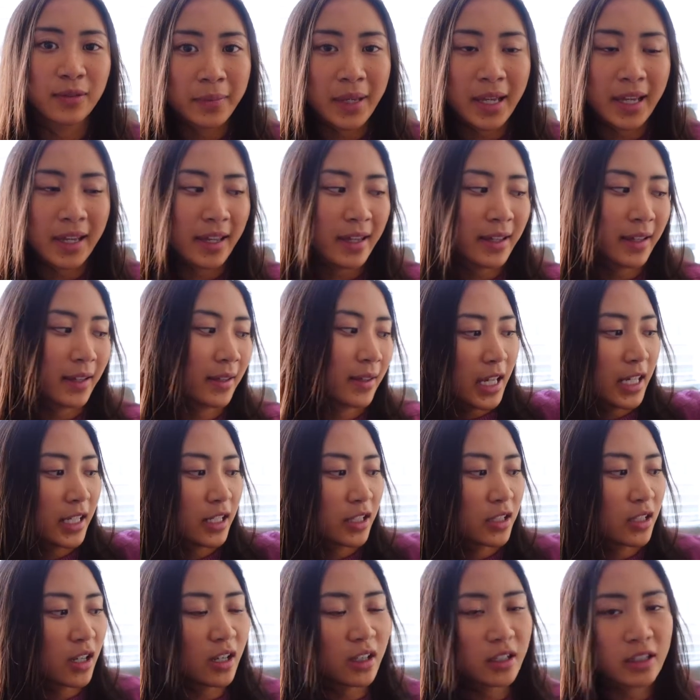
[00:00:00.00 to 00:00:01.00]
paying
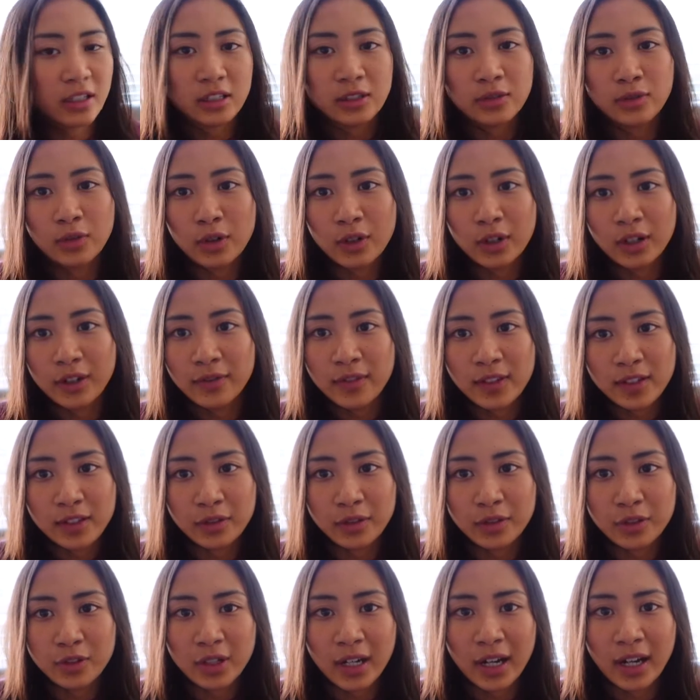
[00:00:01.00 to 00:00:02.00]
$80 for a
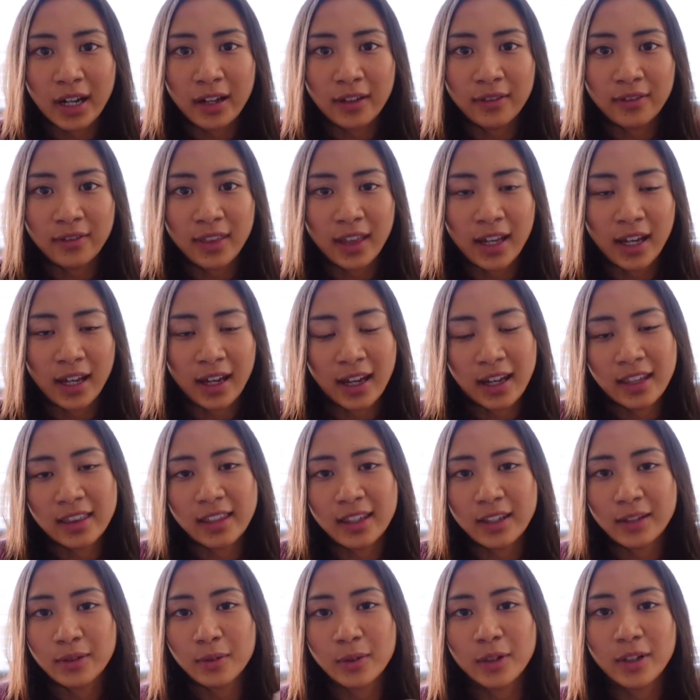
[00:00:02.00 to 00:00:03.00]
physical drive that I
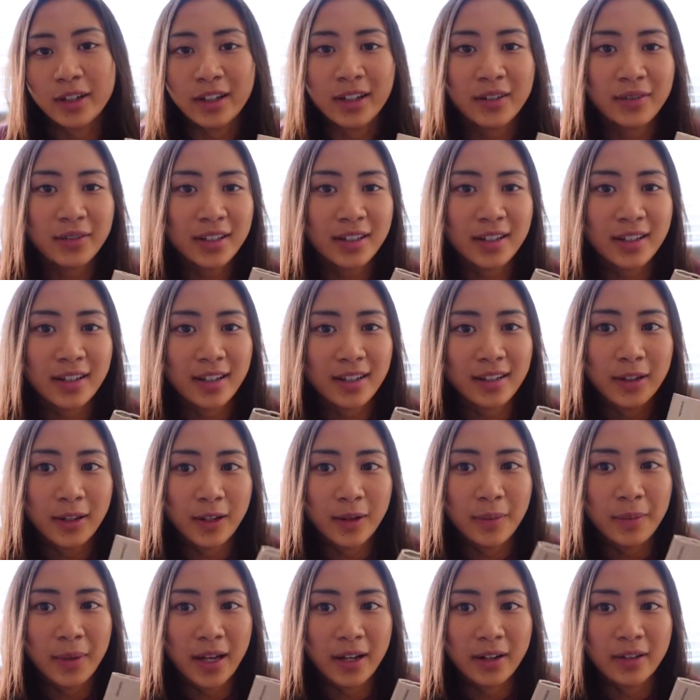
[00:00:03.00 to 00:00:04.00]
think will cover a good
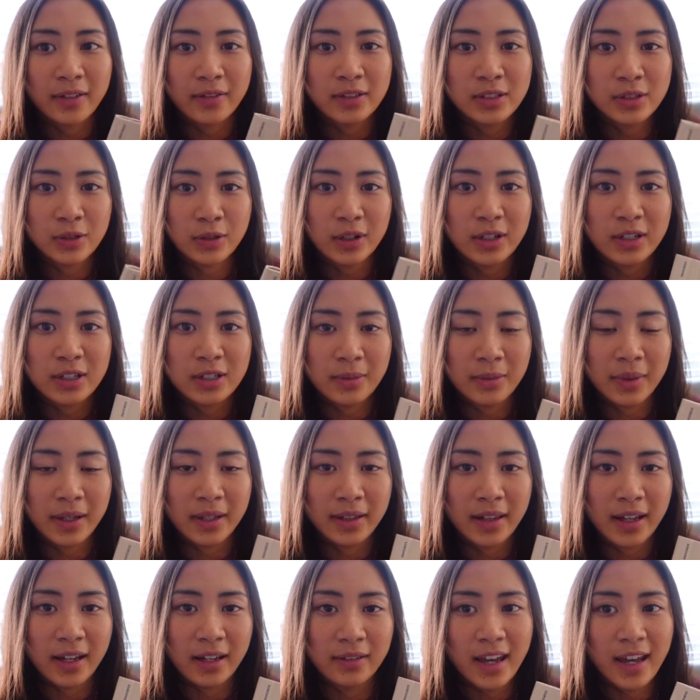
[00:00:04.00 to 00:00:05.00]
amount of storage in my
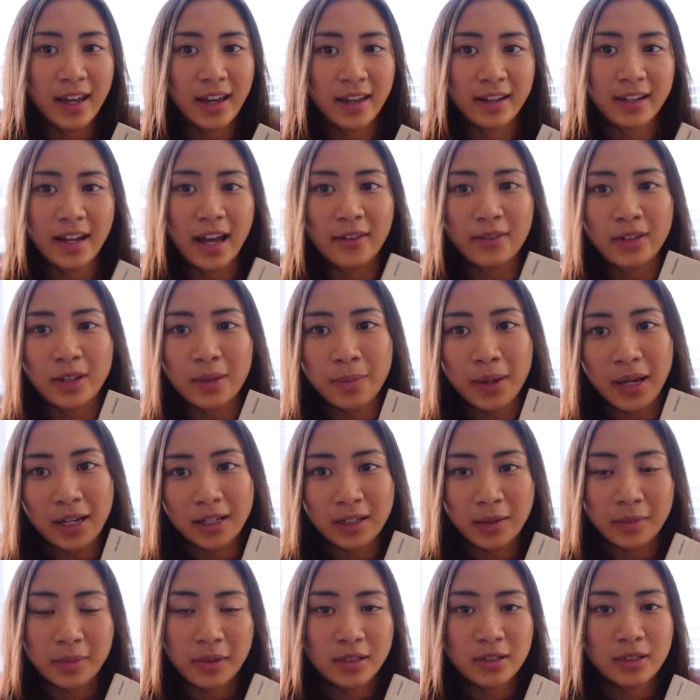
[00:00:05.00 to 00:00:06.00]
life and having it
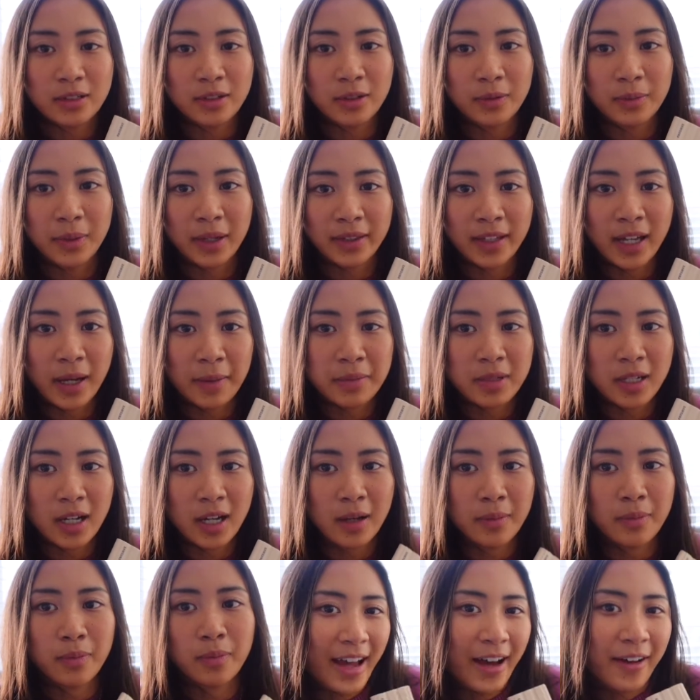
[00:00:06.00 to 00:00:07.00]
backed up onto my
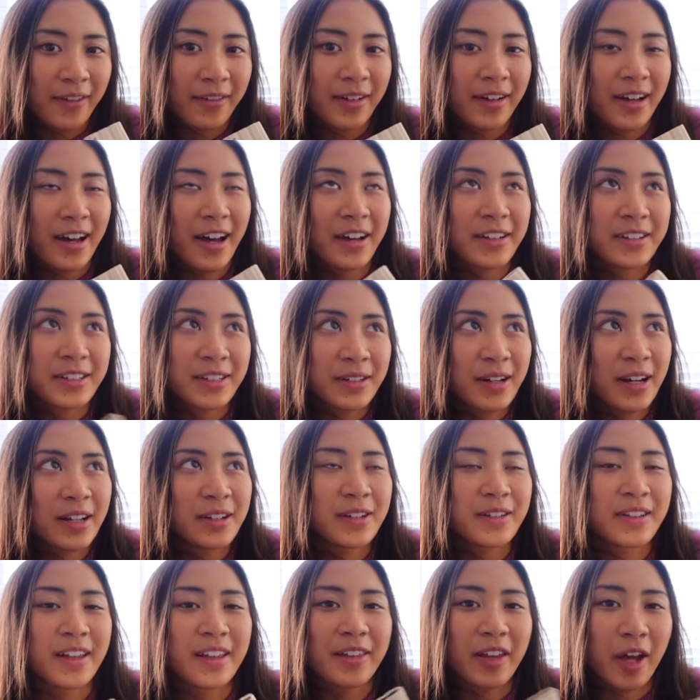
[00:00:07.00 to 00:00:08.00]
laptop. Also, I
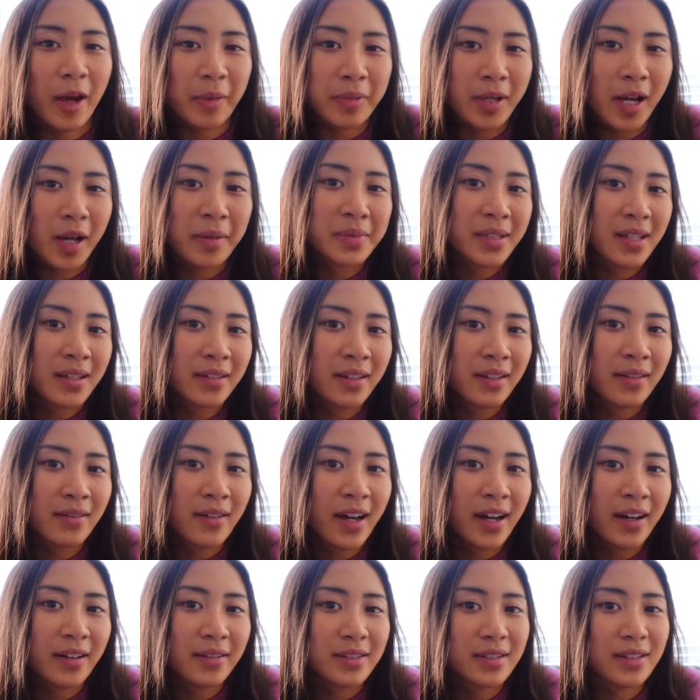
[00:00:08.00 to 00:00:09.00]
know that laptops can give
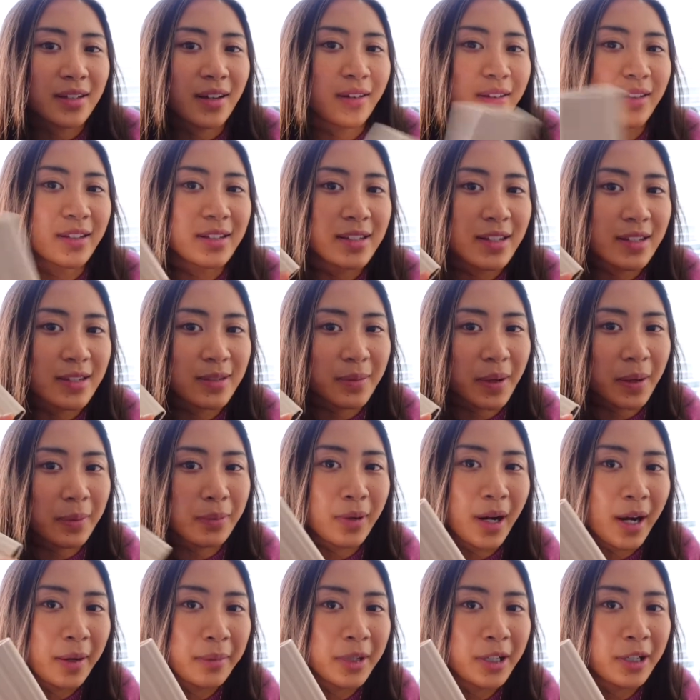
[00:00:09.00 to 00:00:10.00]
out, so this is my
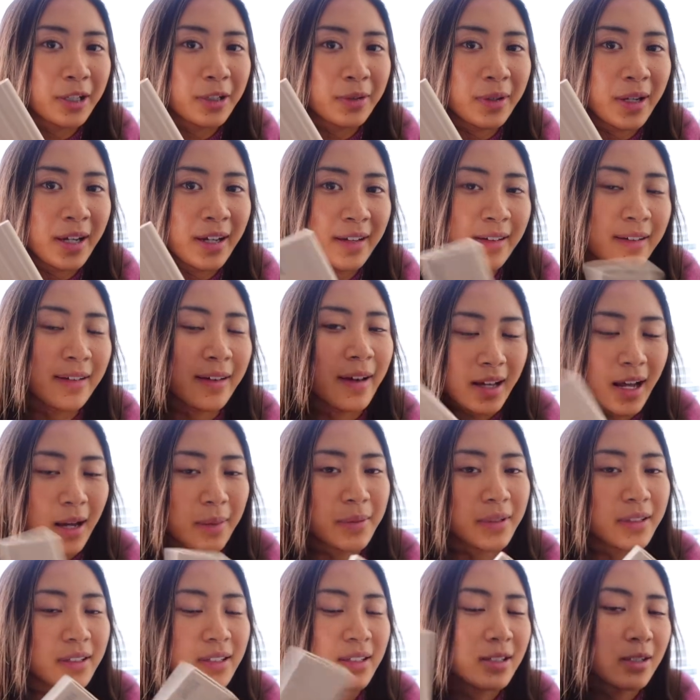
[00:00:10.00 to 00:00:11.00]
primary way. I've
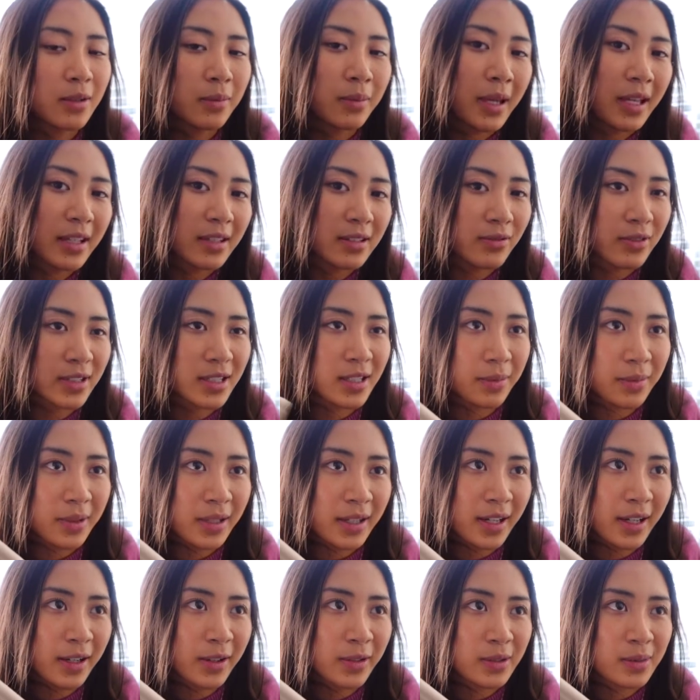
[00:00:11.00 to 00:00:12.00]
been looking into paying for
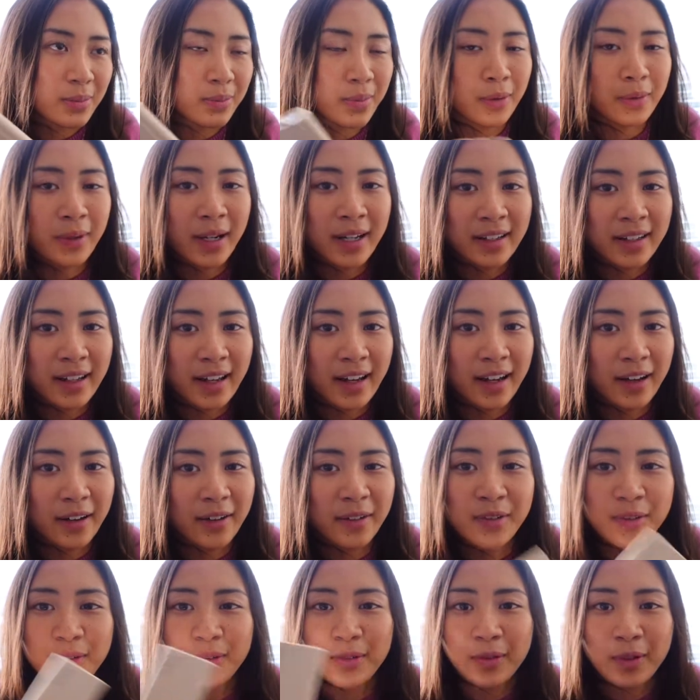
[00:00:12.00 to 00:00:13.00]
something else, but right
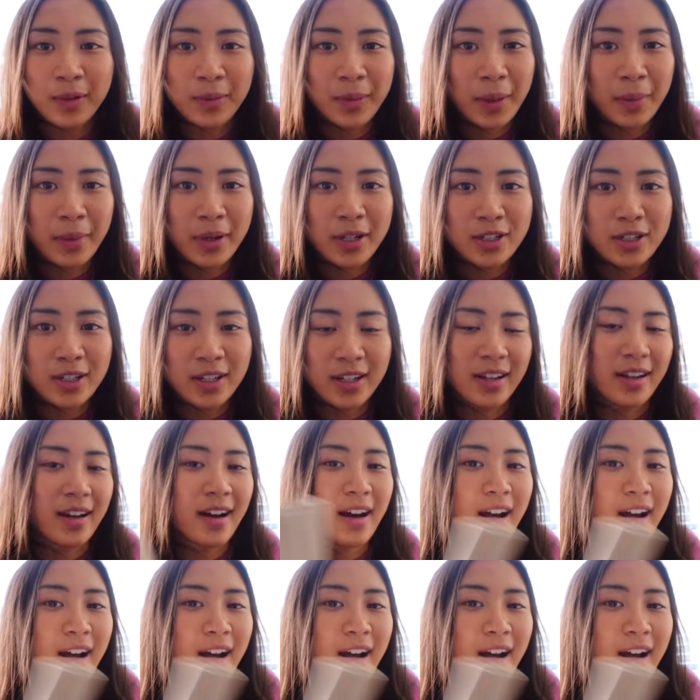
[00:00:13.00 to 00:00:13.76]
now with my budget,